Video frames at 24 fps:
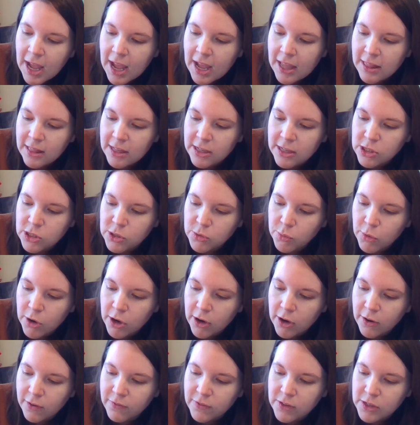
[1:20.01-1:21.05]
and then
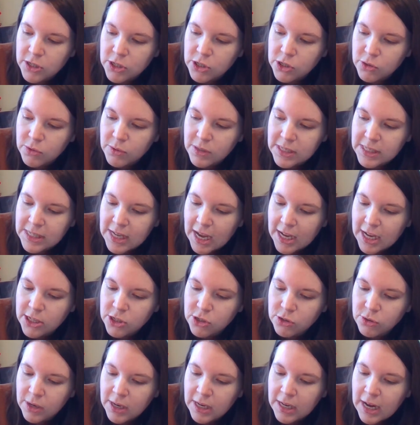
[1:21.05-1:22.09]
swerved into a side
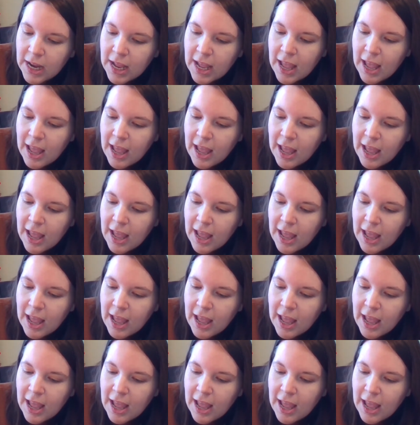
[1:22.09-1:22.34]
street